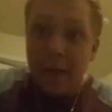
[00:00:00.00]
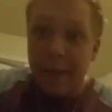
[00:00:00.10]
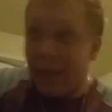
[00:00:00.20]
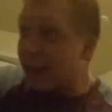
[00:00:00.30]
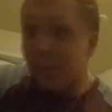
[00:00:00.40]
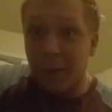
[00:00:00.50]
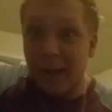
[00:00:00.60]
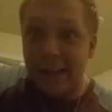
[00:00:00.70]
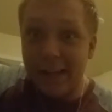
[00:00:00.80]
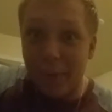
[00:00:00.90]
That's what
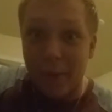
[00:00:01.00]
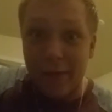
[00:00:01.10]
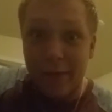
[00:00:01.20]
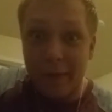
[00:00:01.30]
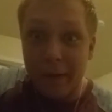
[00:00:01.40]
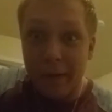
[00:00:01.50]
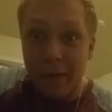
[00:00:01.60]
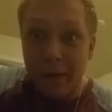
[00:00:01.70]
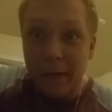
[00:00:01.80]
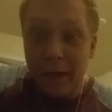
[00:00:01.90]
I deal with.
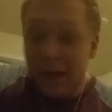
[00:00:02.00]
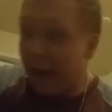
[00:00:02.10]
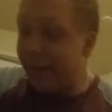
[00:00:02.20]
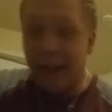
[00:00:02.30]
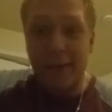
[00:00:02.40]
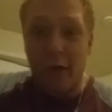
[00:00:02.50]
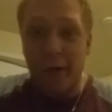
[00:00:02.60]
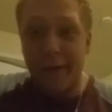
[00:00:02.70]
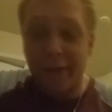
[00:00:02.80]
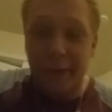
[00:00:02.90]
And that's
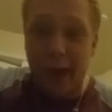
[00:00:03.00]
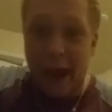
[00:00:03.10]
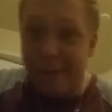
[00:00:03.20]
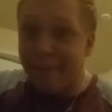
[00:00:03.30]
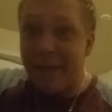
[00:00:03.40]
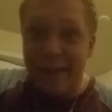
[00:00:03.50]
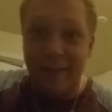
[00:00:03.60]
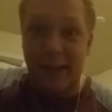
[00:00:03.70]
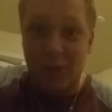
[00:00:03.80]
honestly, I mean that.